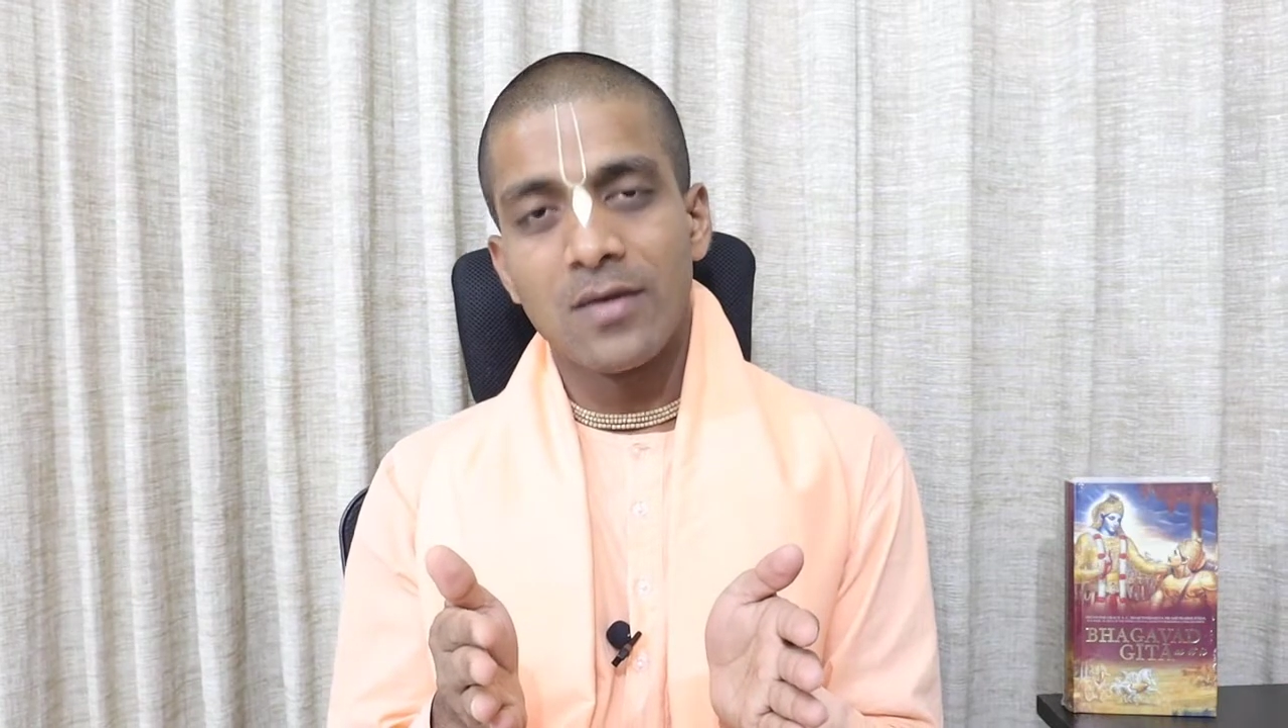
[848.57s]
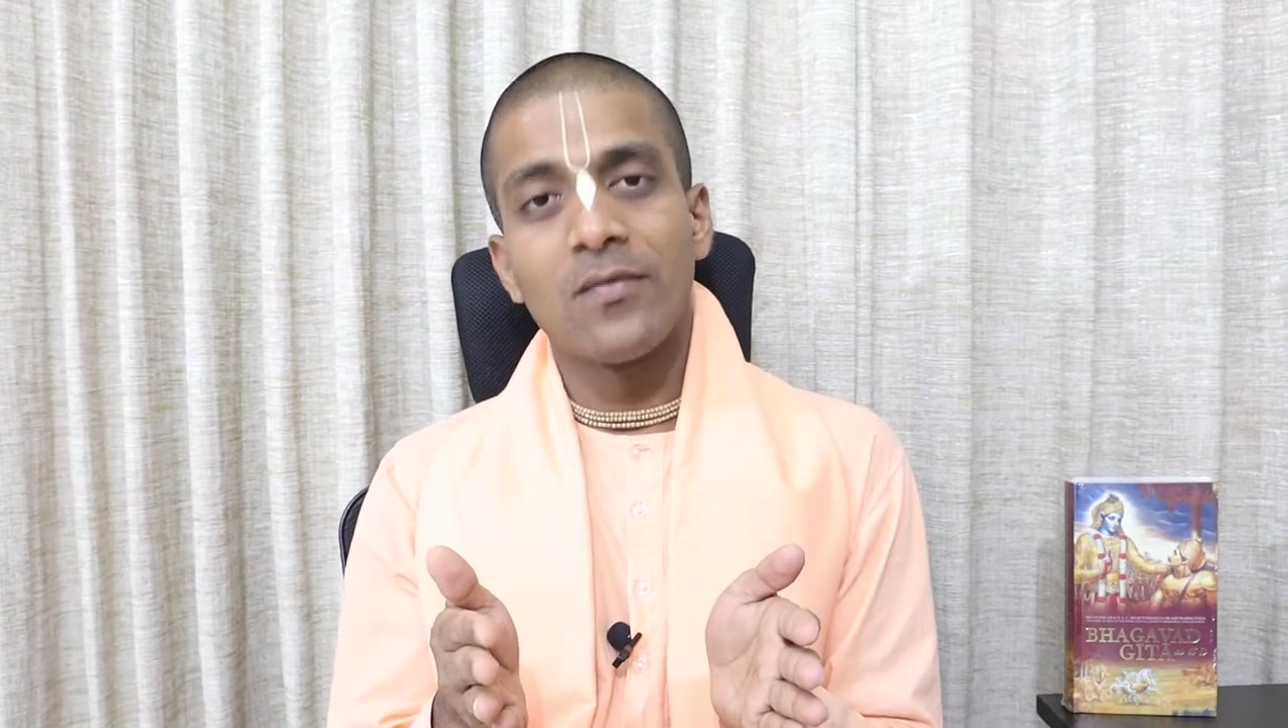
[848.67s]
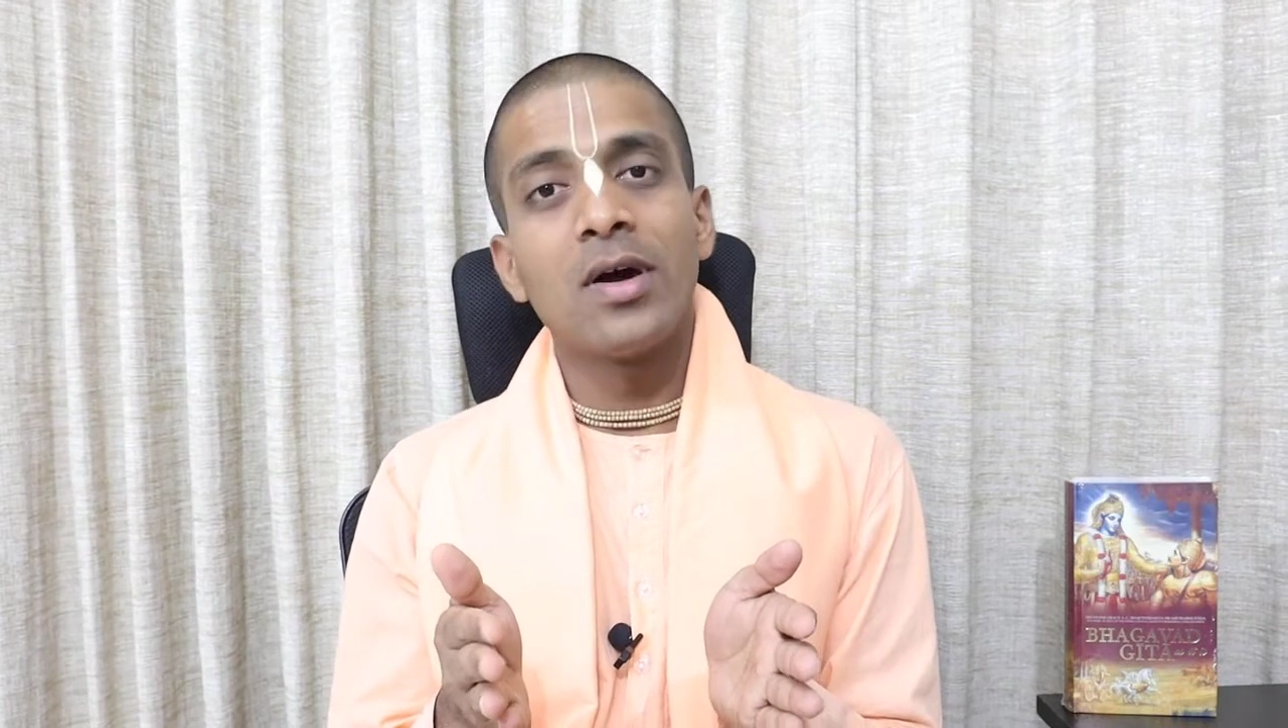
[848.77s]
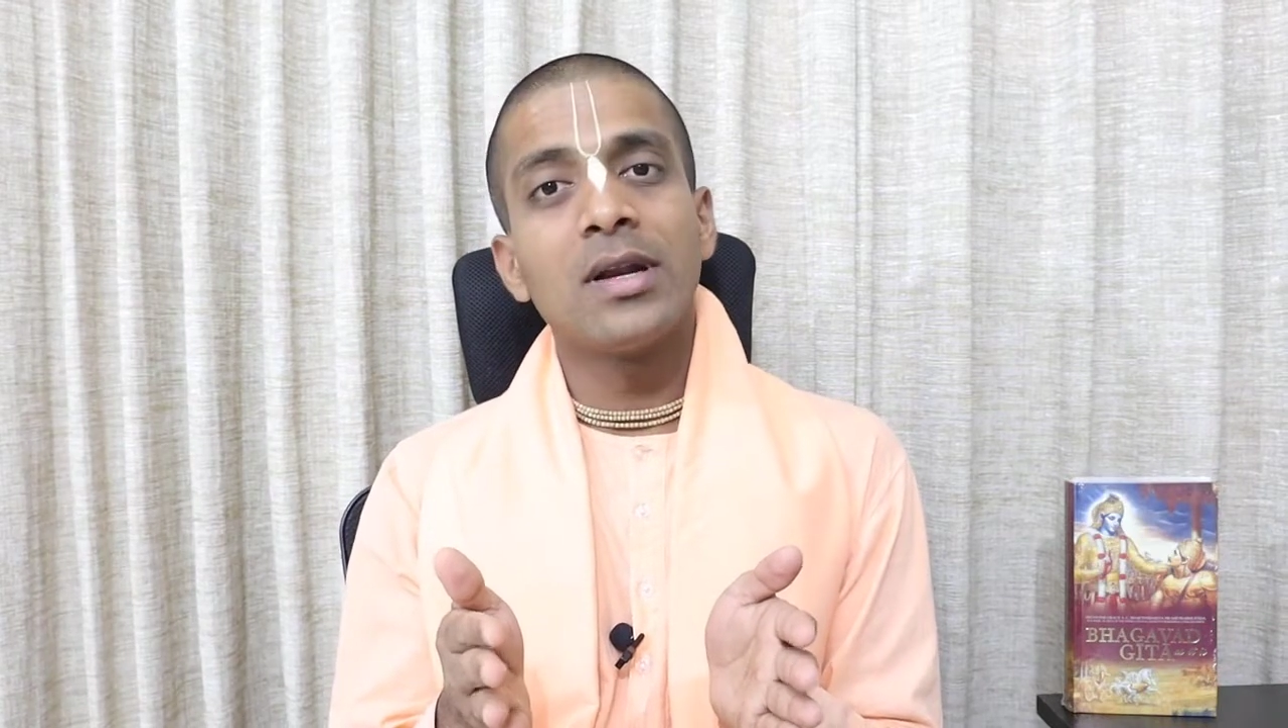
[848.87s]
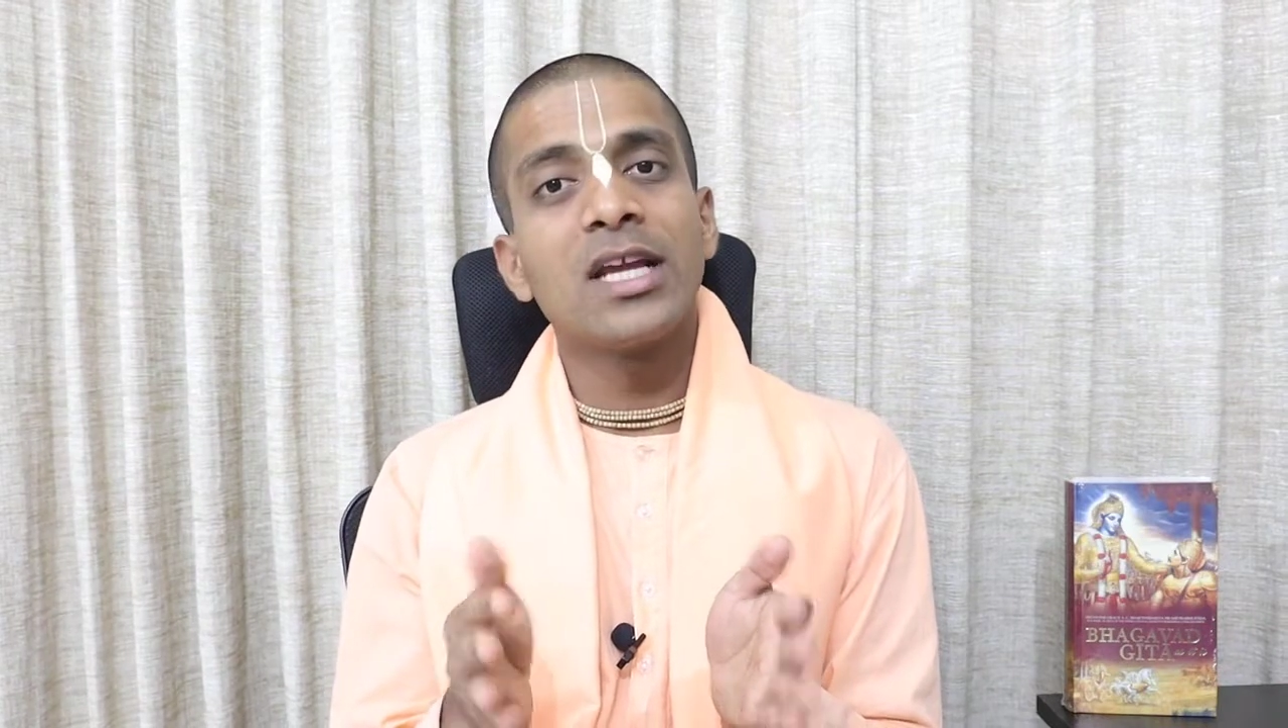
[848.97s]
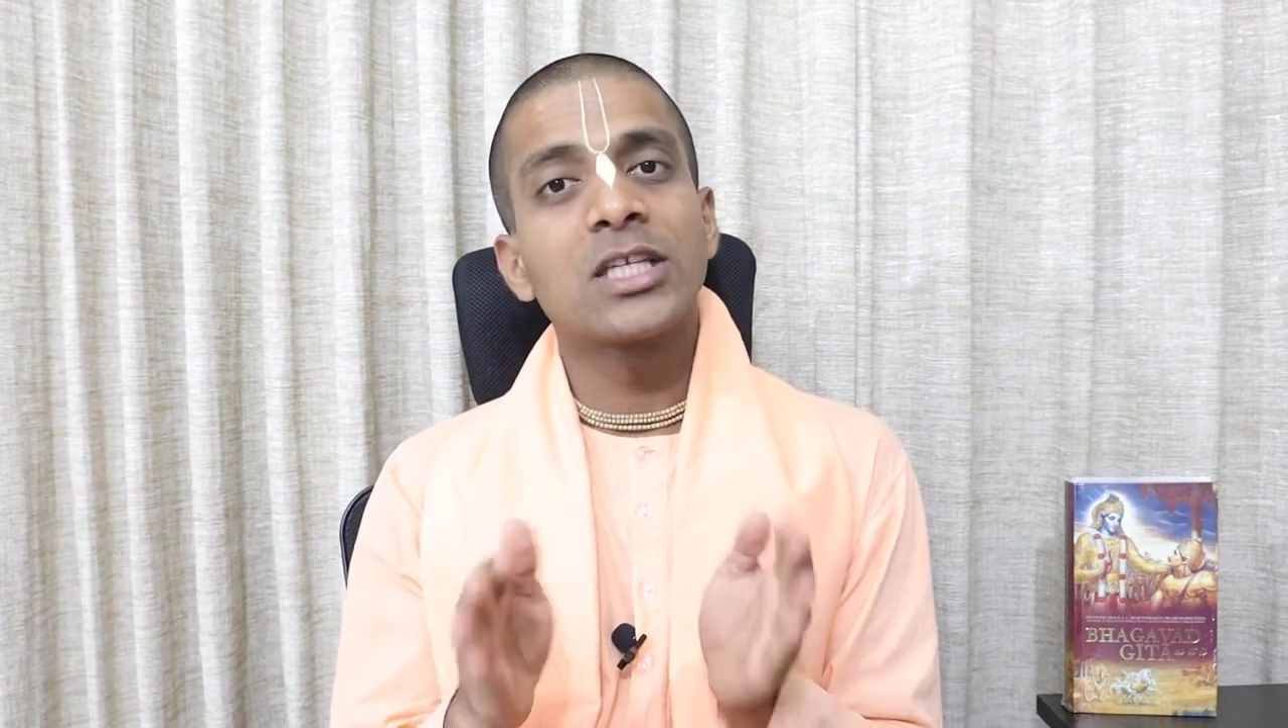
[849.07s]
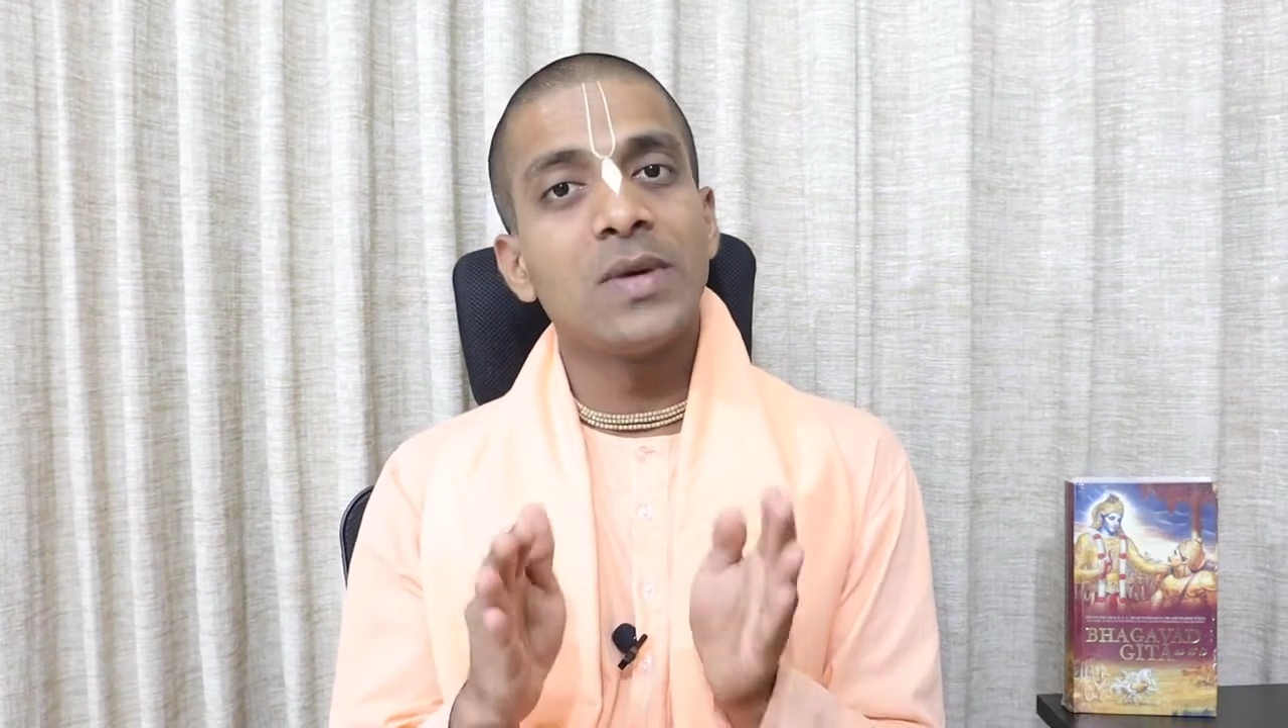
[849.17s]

for next